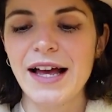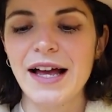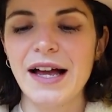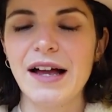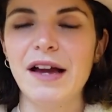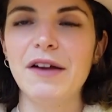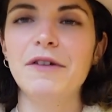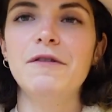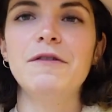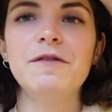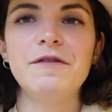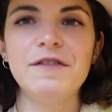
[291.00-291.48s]

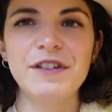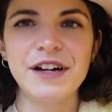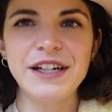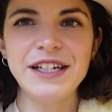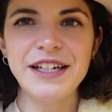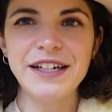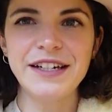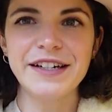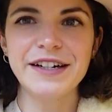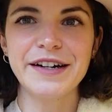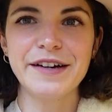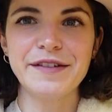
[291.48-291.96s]
And
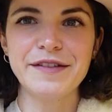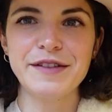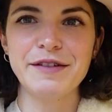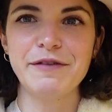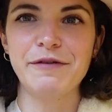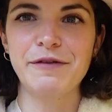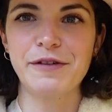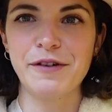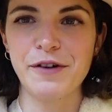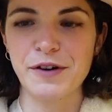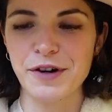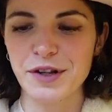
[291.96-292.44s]
funny enough, the
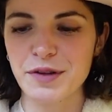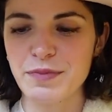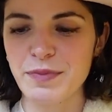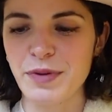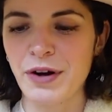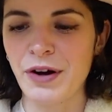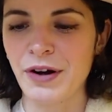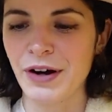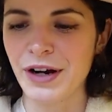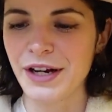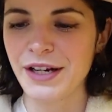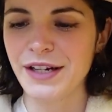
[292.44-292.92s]
first
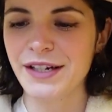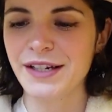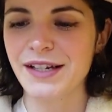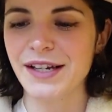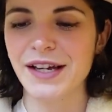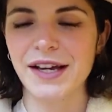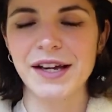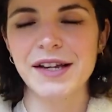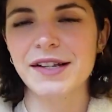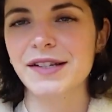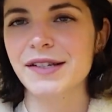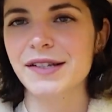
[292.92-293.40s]
point
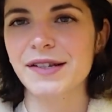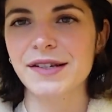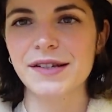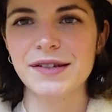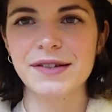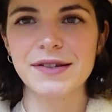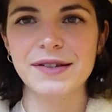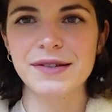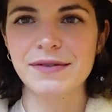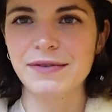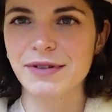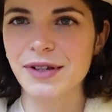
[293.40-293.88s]
is
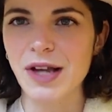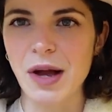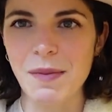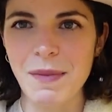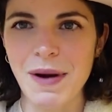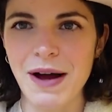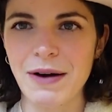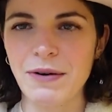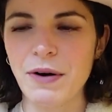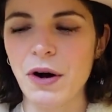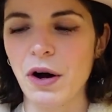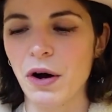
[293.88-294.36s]

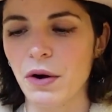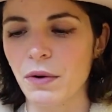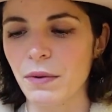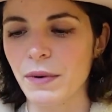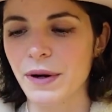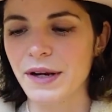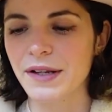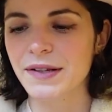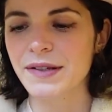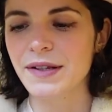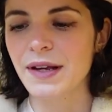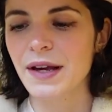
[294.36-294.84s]
somehow
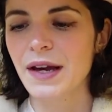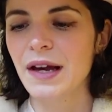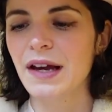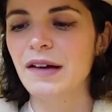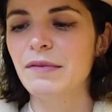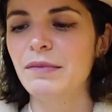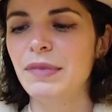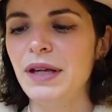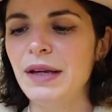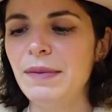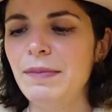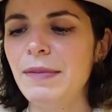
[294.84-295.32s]
always
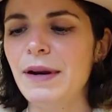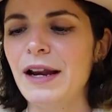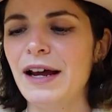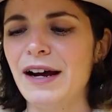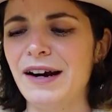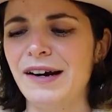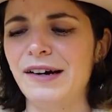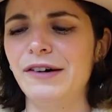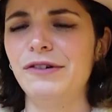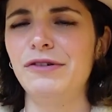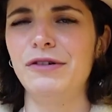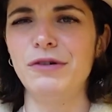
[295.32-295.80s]
people
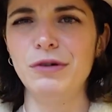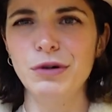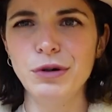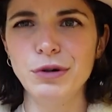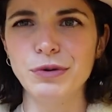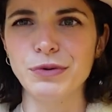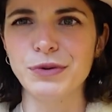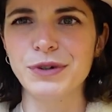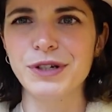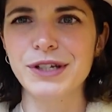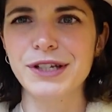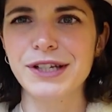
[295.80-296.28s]
are
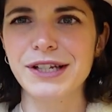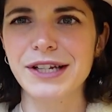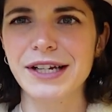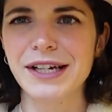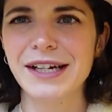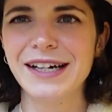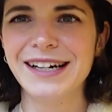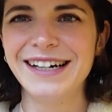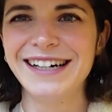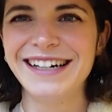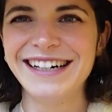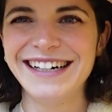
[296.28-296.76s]
rude.
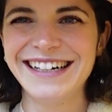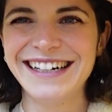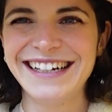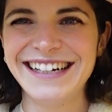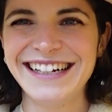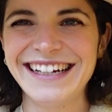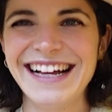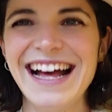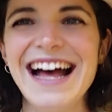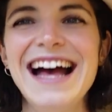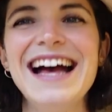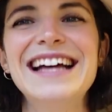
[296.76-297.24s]

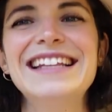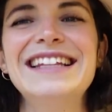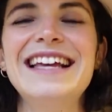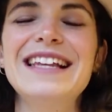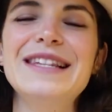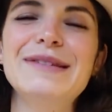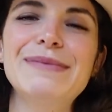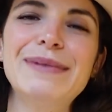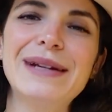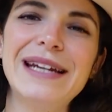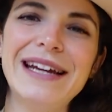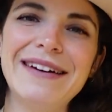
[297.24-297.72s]

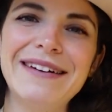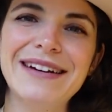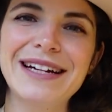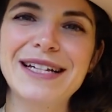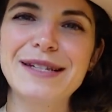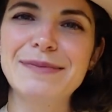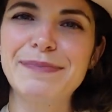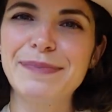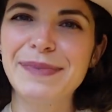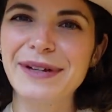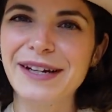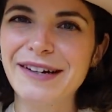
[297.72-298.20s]
That's what I
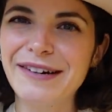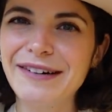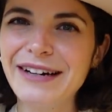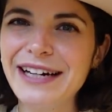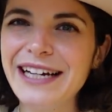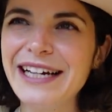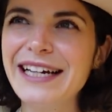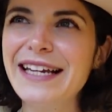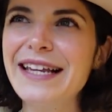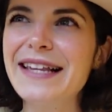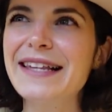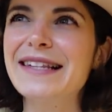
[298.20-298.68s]

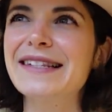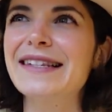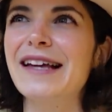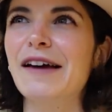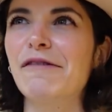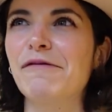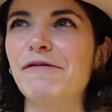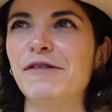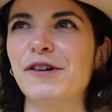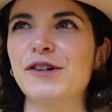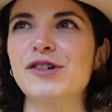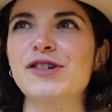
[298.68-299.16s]
experienced,
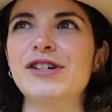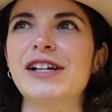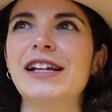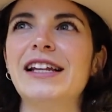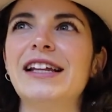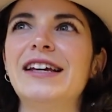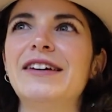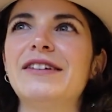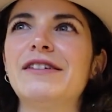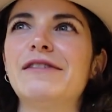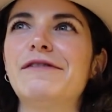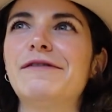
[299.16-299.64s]

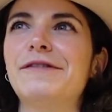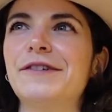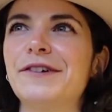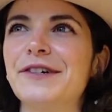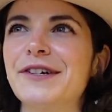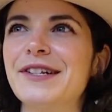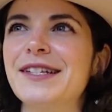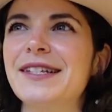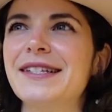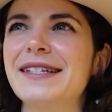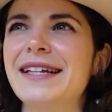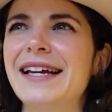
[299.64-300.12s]
unfortunately, on the
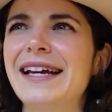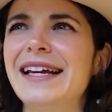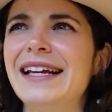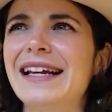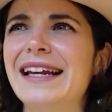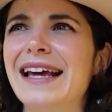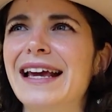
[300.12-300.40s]
first day.